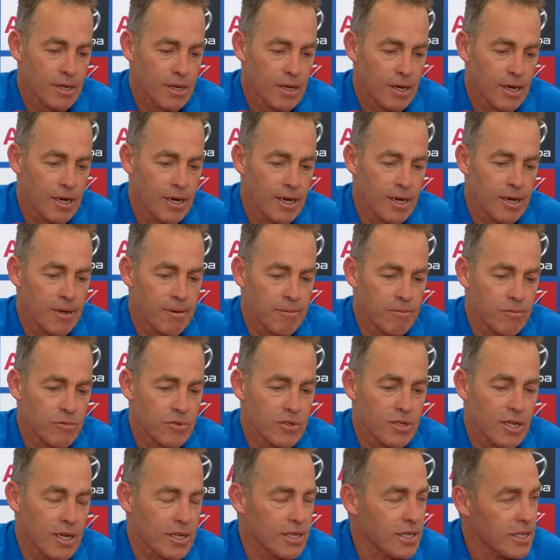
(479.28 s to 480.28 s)
We'll
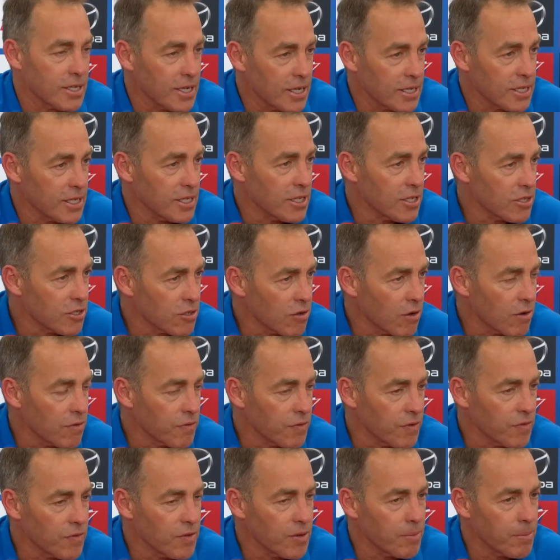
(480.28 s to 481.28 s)
start connecting inside
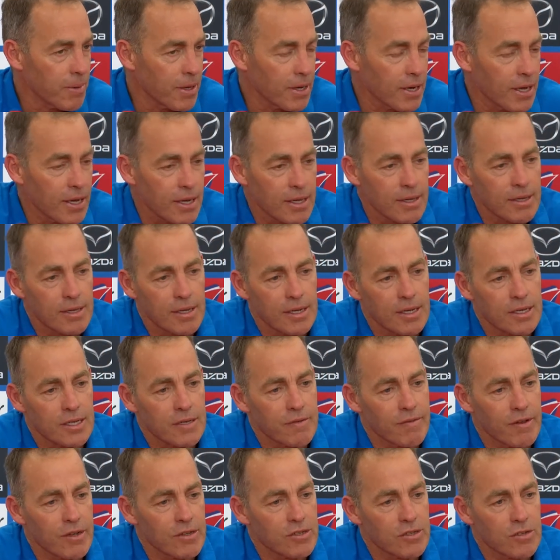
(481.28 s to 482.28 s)
50 better and
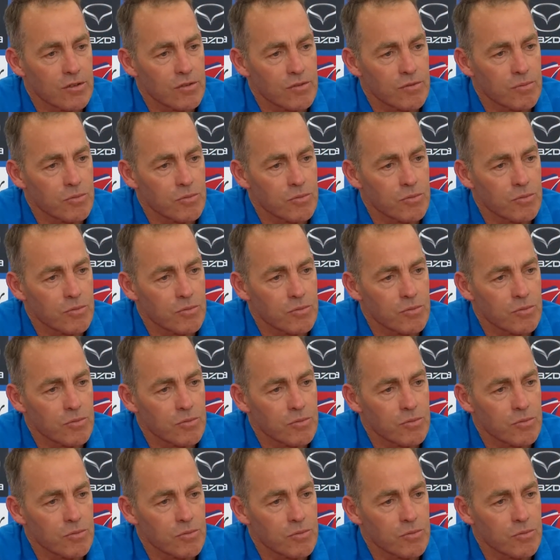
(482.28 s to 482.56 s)
give ourselves